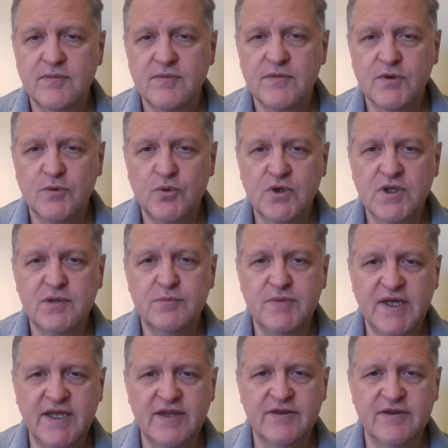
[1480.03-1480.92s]
would
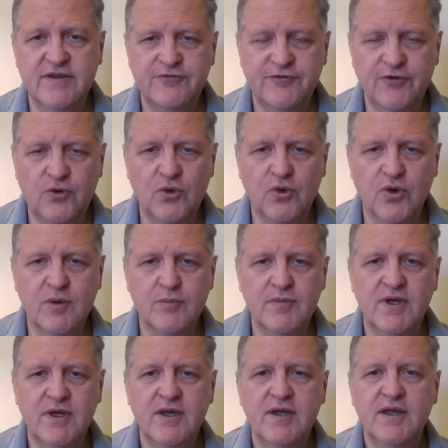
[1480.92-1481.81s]
be the
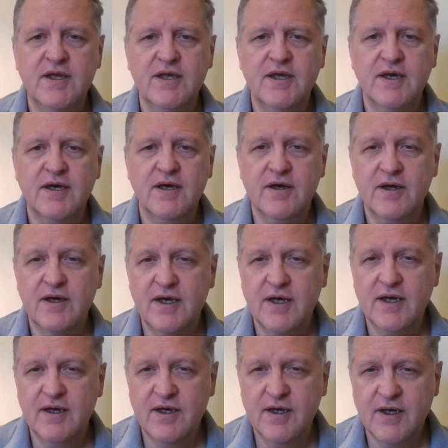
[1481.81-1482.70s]
form.
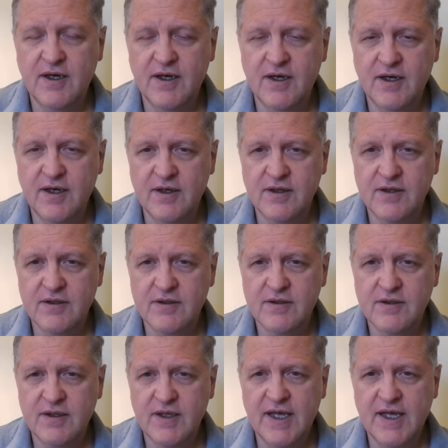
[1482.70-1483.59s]

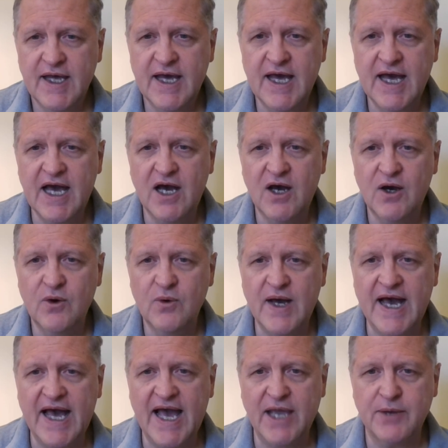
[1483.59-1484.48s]
How
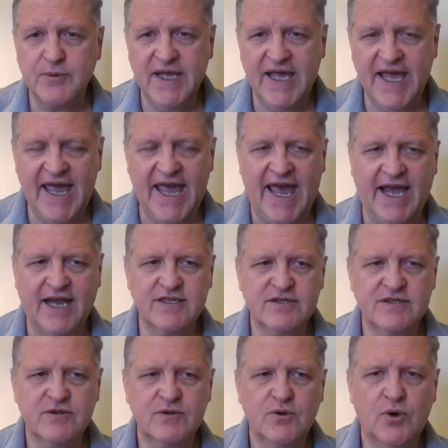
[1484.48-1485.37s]
I
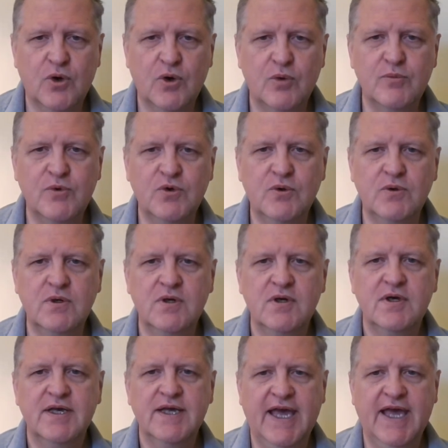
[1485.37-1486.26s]
react, como
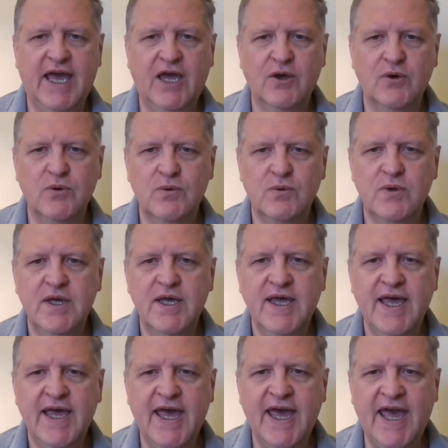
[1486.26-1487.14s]
eu
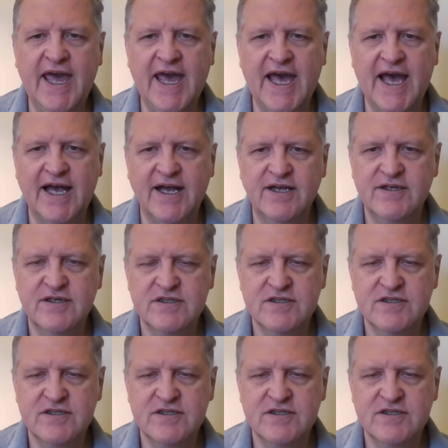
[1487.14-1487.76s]
reagiria,